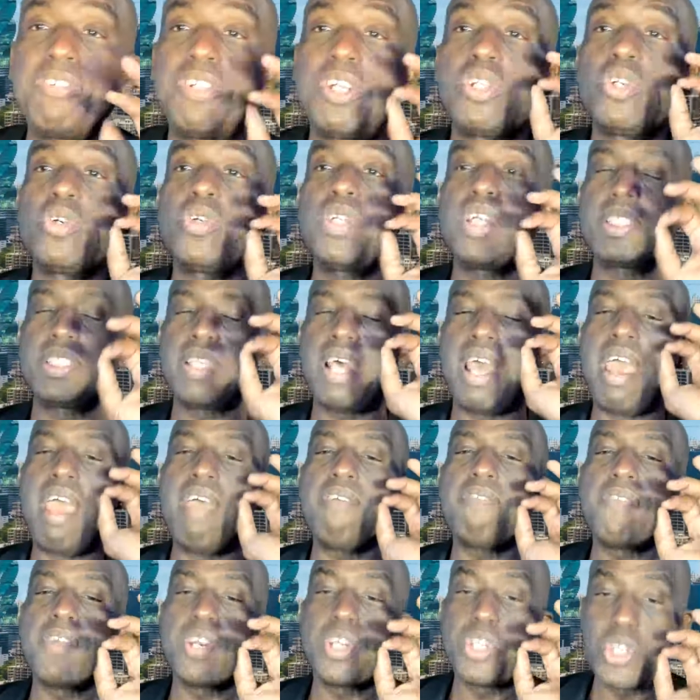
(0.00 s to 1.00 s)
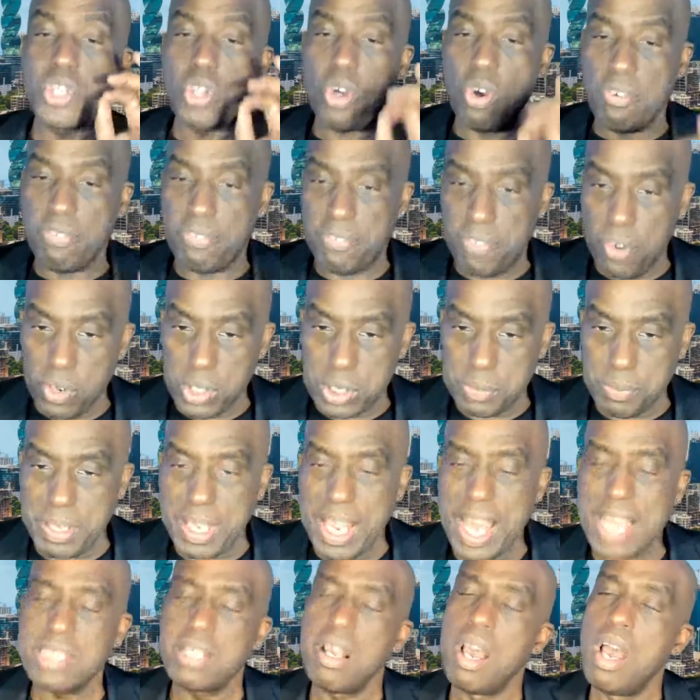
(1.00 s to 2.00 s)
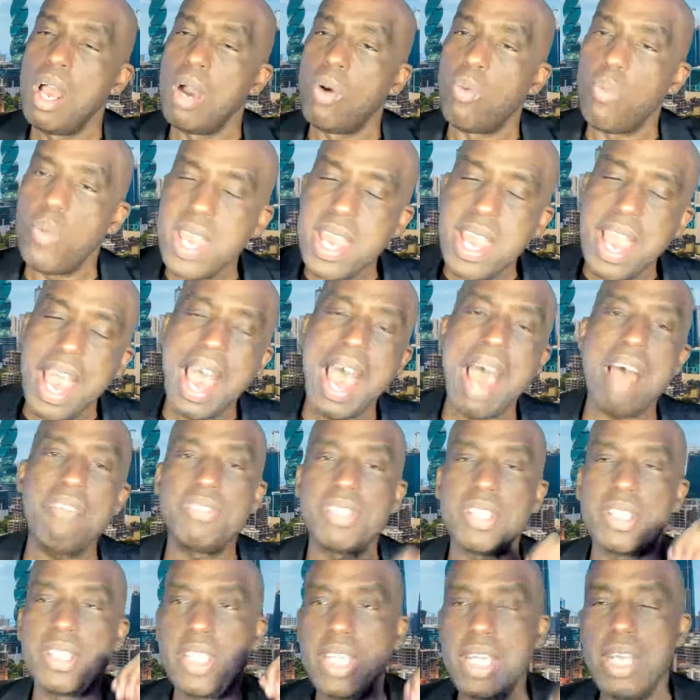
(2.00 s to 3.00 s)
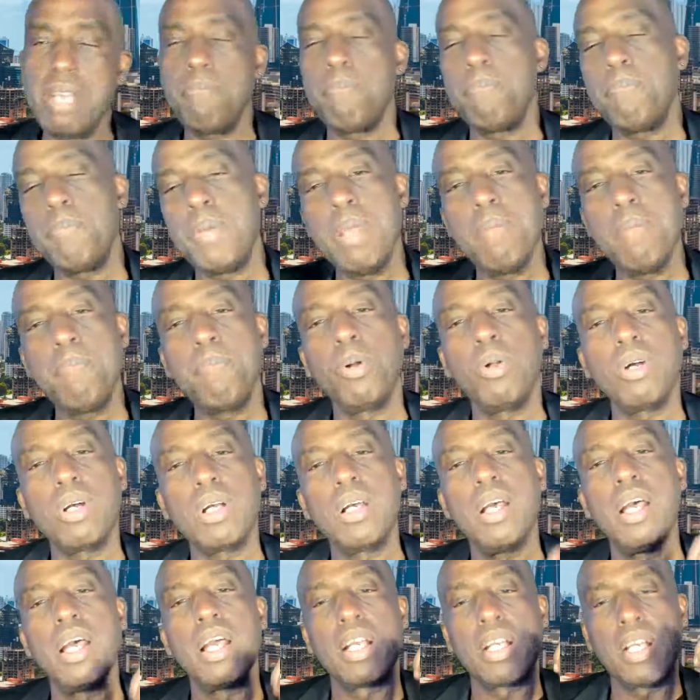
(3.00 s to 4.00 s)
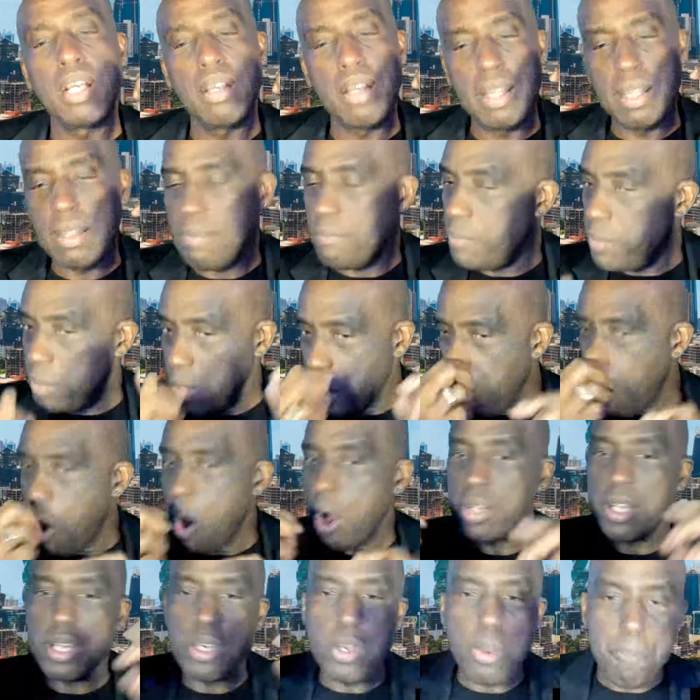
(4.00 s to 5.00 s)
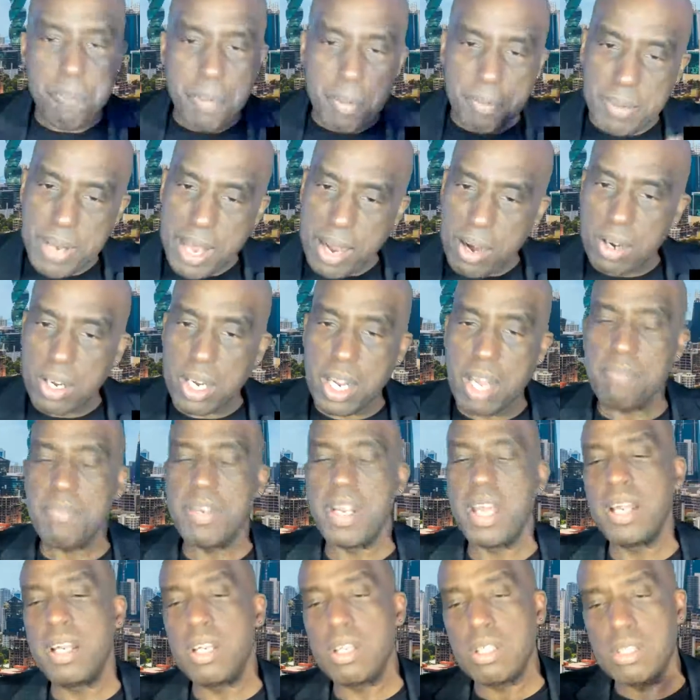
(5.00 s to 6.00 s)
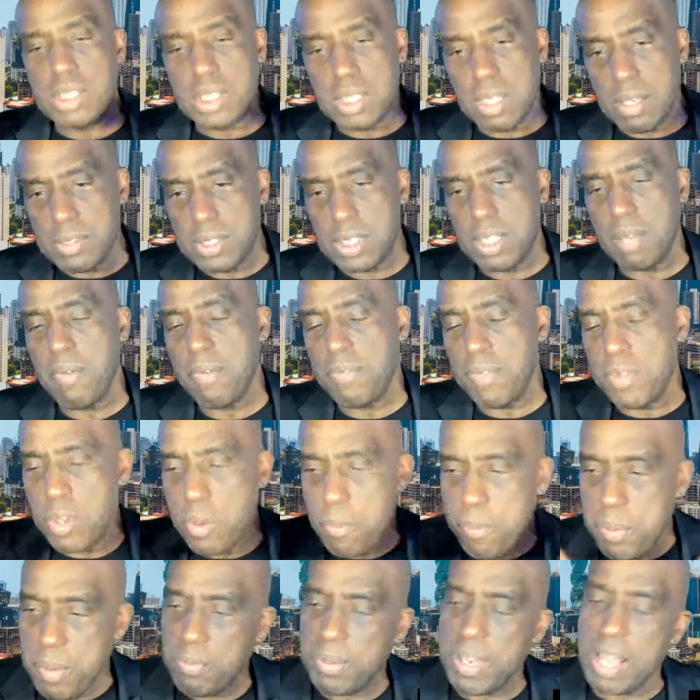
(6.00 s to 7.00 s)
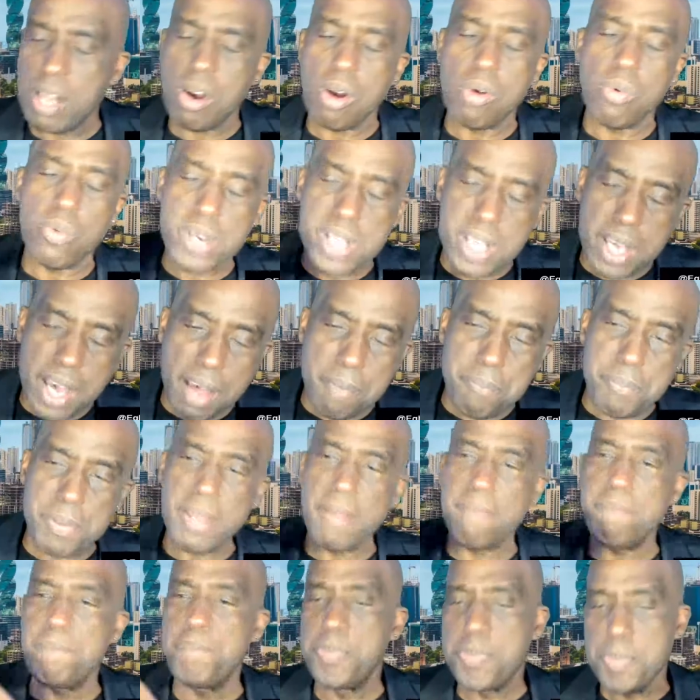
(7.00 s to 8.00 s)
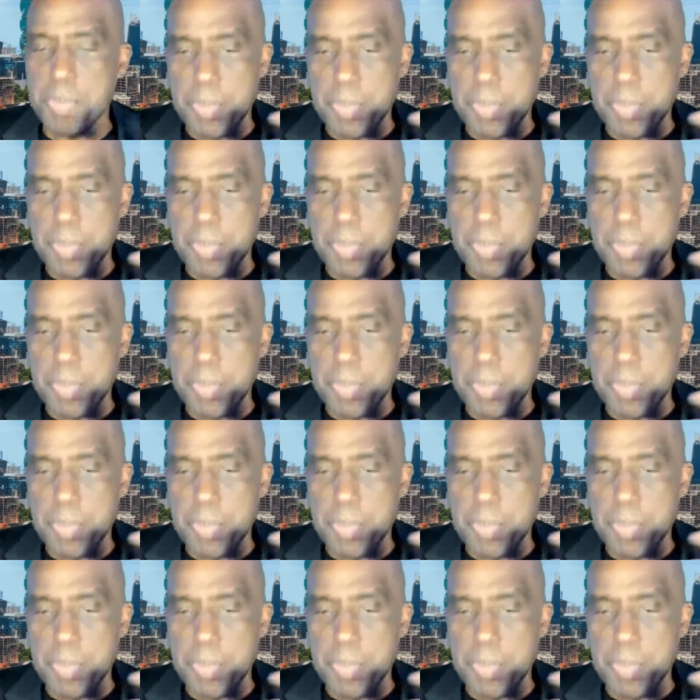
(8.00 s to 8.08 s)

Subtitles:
to do this every show, folks, because we have to keep people, all the new people that are coming in, some of the new people that are re-upping,